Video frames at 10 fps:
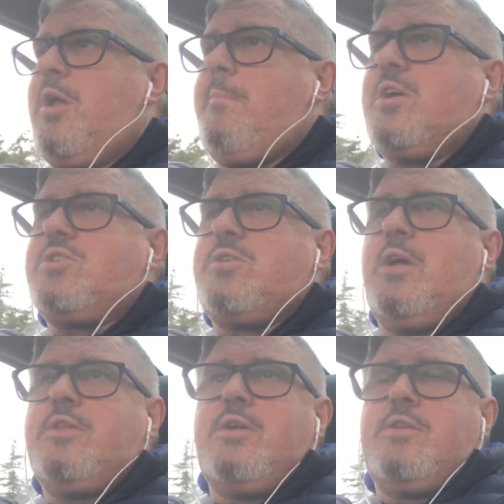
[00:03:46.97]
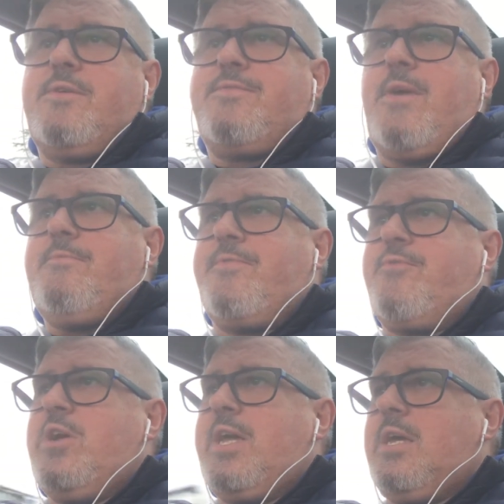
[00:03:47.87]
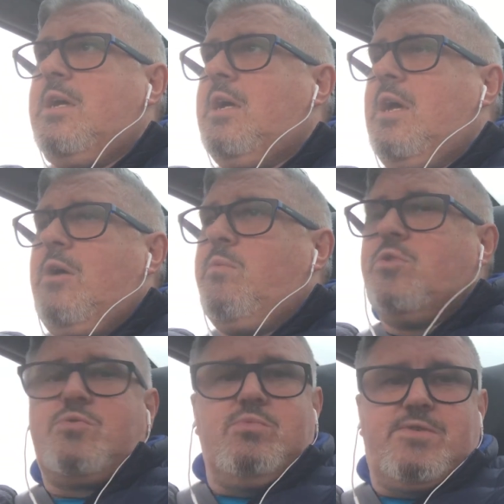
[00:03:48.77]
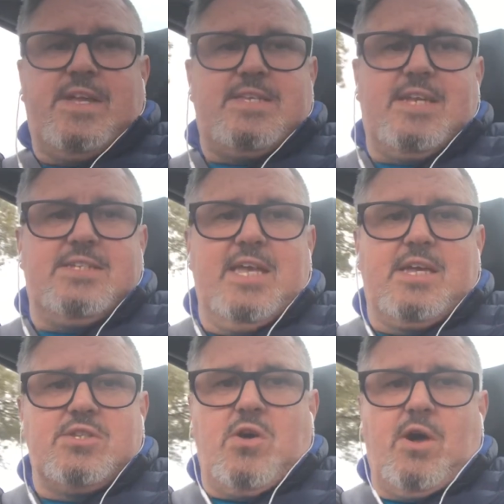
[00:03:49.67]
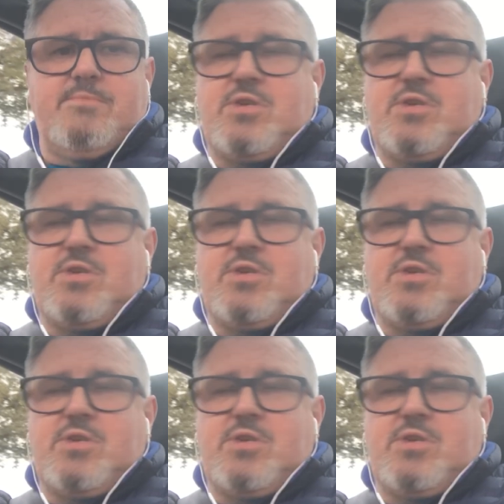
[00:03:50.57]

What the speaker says: amongst the front three was fantastic at times.